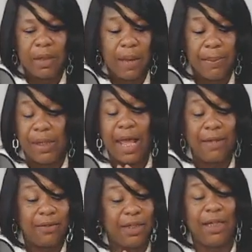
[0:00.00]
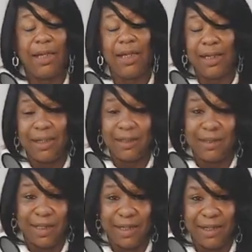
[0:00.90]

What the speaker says: I mean, that's easy.